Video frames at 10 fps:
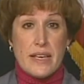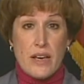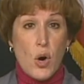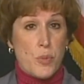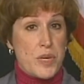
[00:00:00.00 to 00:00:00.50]

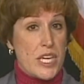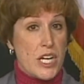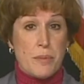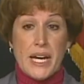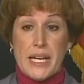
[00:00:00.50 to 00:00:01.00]
home
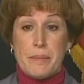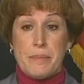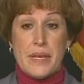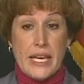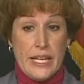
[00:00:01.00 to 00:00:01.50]
care might,
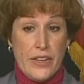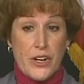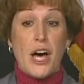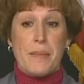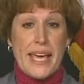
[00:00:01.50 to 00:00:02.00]
and
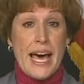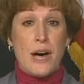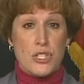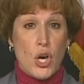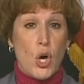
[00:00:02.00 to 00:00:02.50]
they're coming
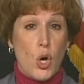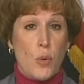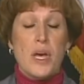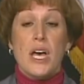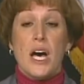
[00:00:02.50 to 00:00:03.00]
out to
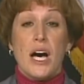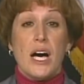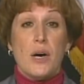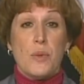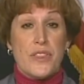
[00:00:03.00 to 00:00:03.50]
home,
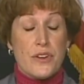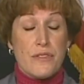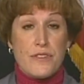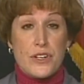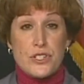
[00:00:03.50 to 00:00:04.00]
when they're
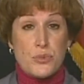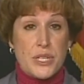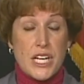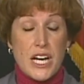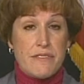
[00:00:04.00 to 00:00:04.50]
first
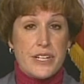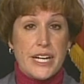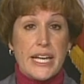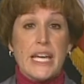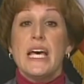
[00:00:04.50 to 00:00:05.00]

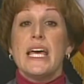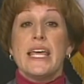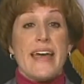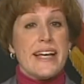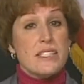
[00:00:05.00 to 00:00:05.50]
recovering,
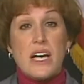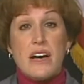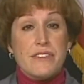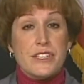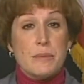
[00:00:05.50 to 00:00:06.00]
that's
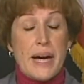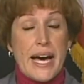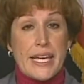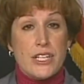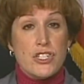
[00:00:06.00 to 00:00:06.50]
covered
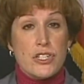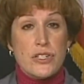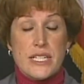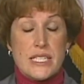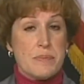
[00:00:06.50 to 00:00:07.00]
by
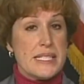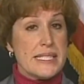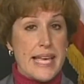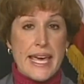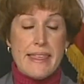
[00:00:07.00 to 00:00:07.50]
insurance. But
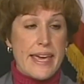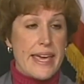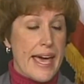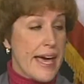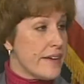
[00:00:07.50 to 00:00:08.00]
say
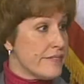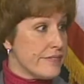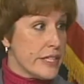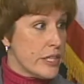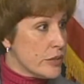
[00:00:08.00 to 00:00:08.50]
they
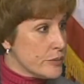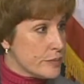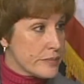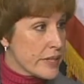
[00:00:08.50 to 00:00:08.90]
have, you know,